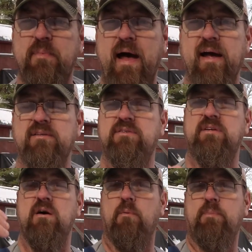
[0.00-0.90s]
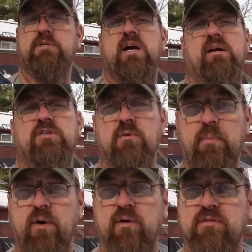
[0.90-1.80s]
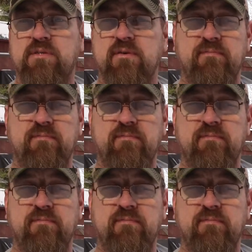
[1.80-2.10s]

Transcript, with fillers: bags to help protect your birds.